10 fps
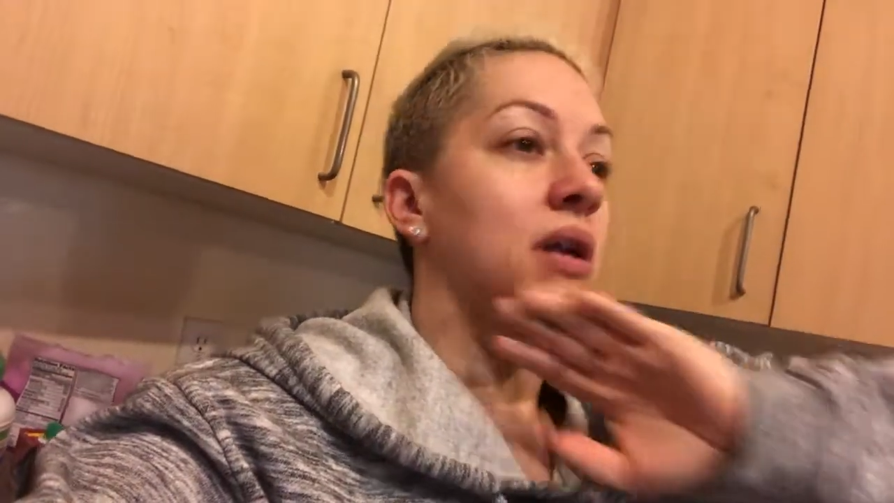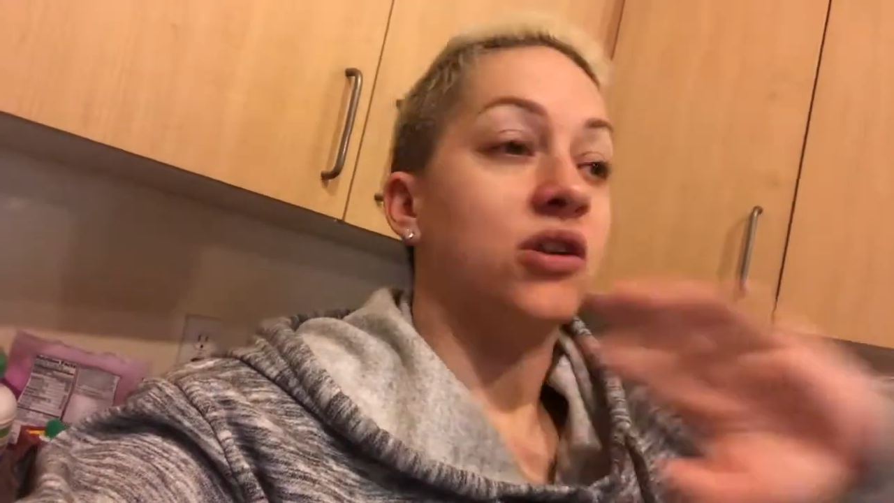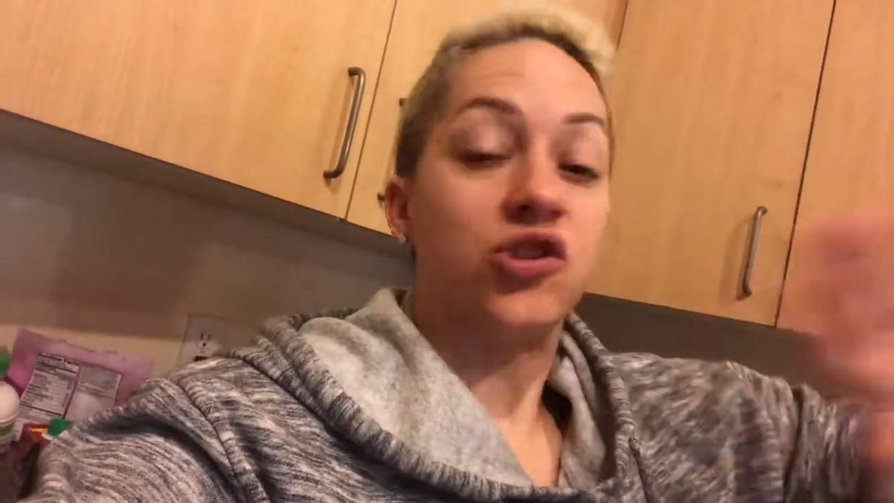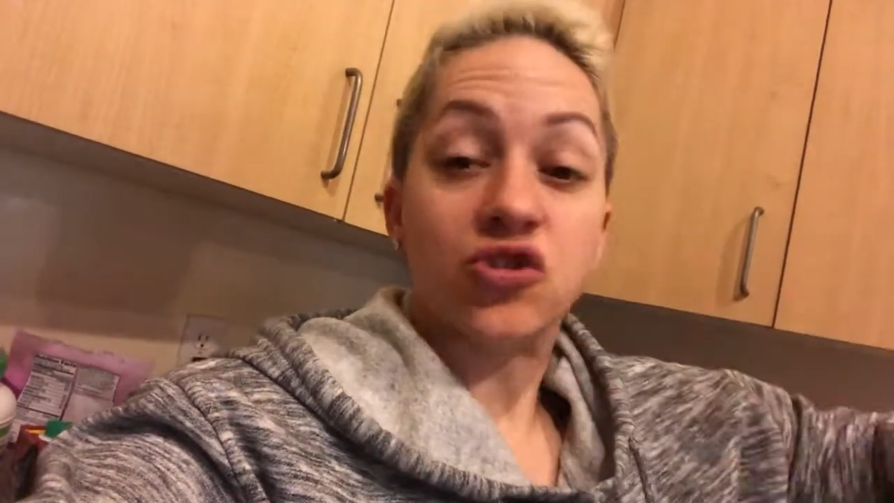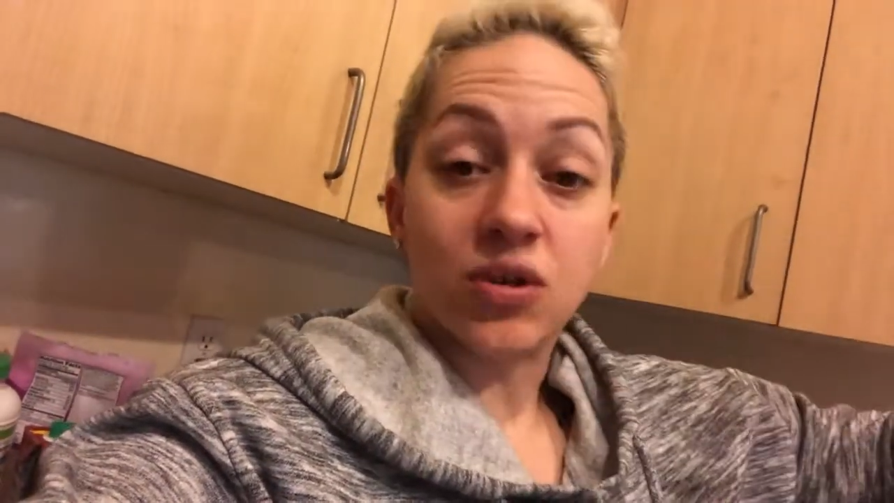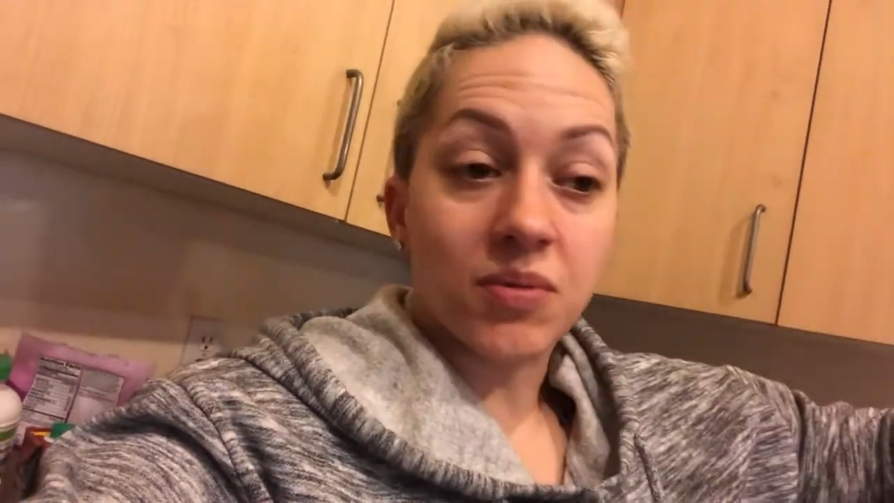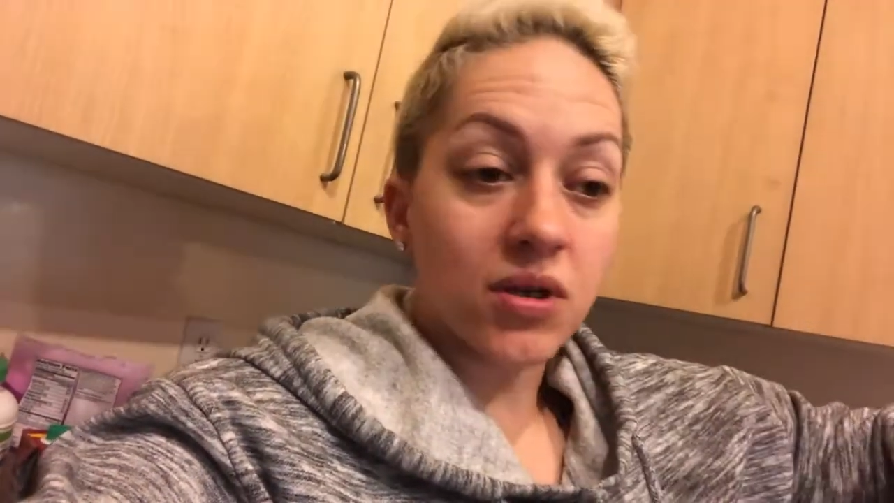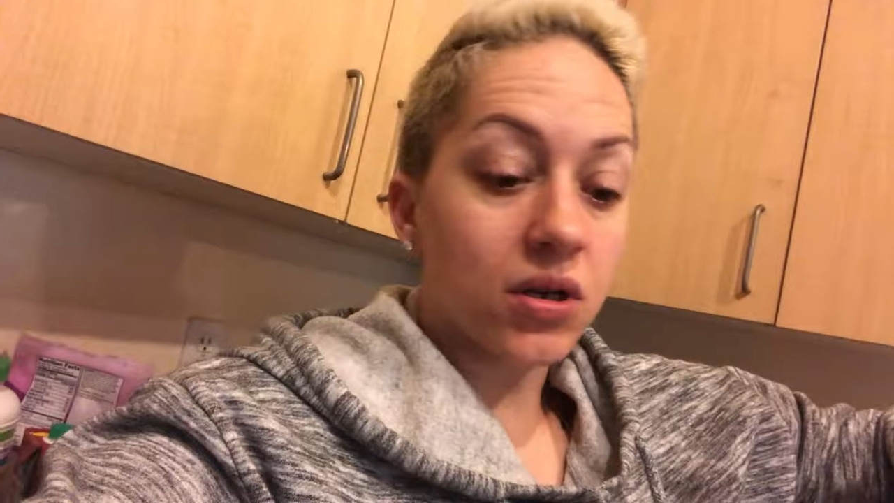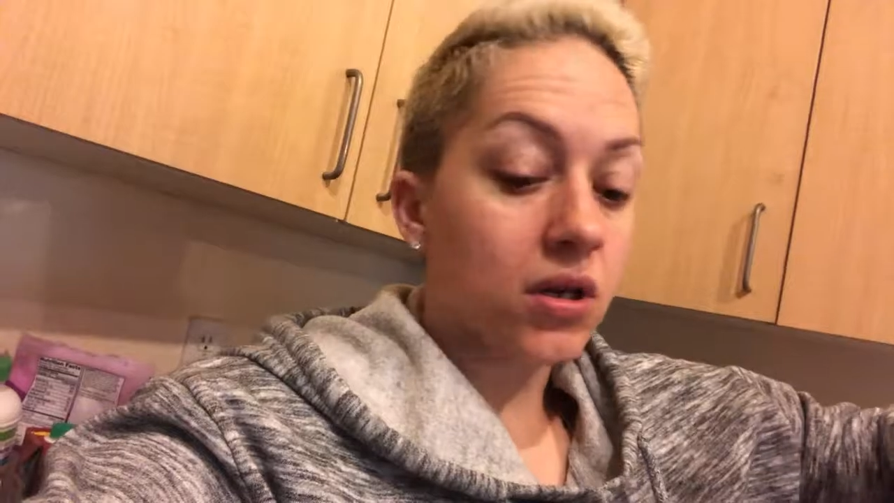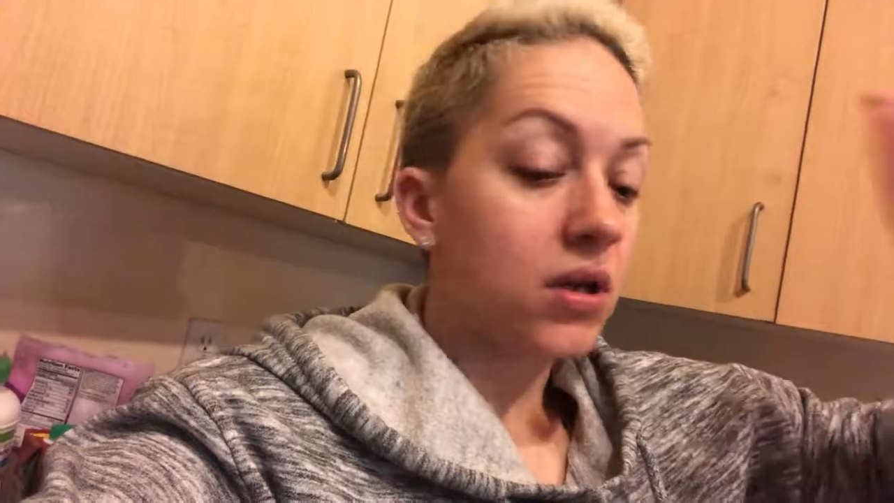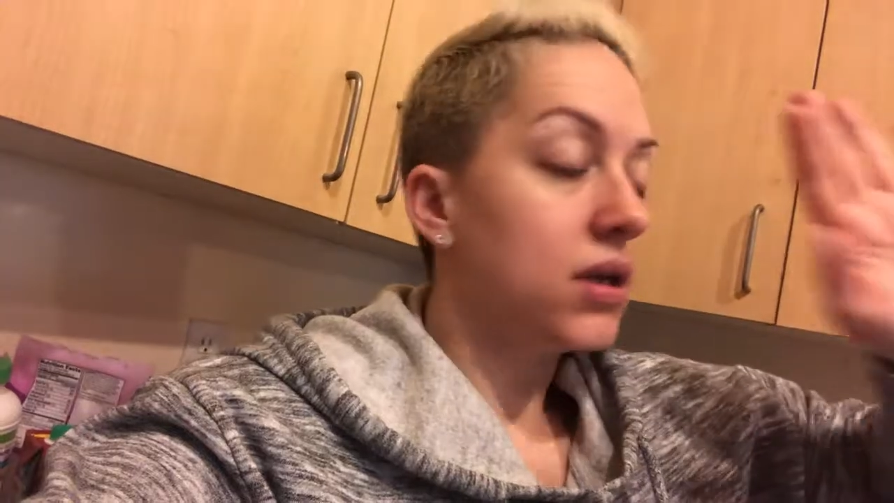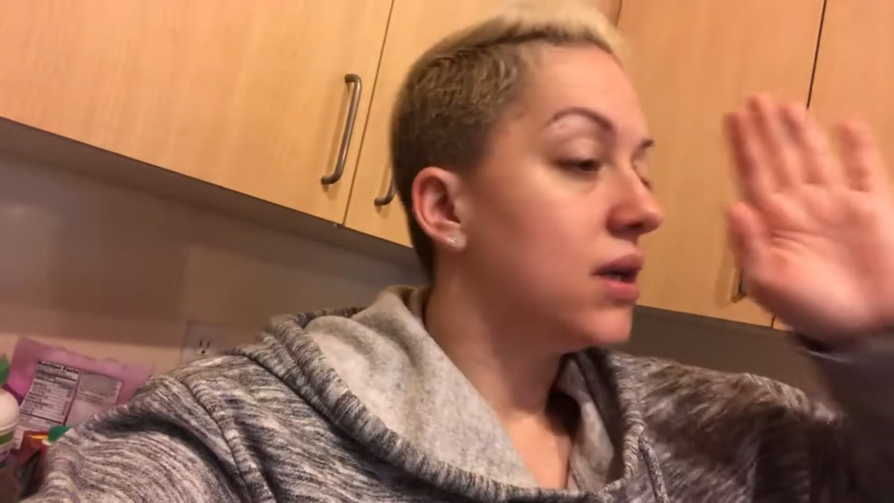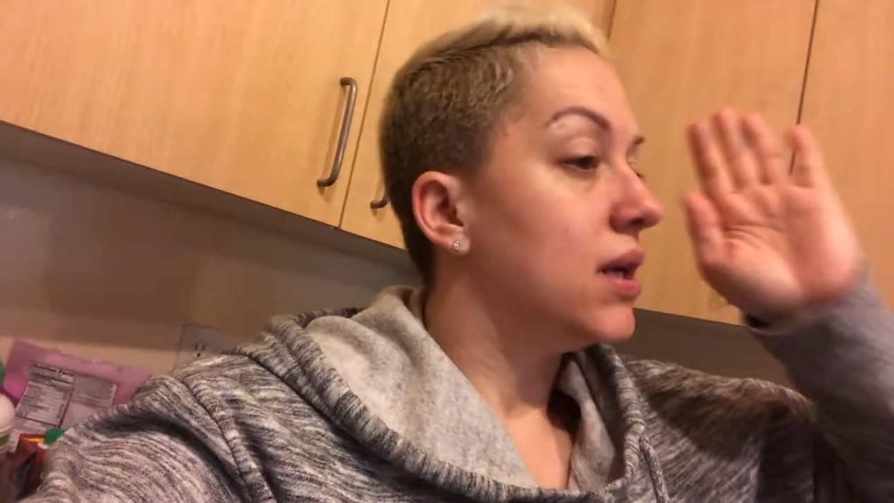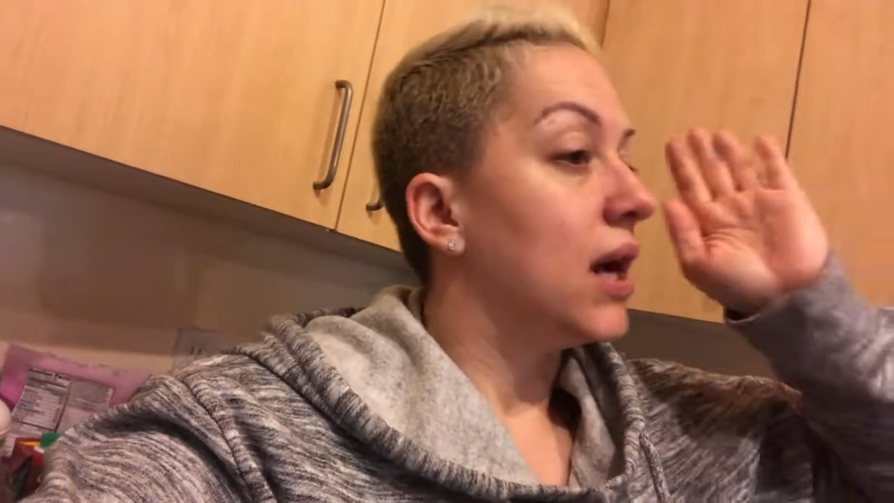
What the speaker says: not a distributor.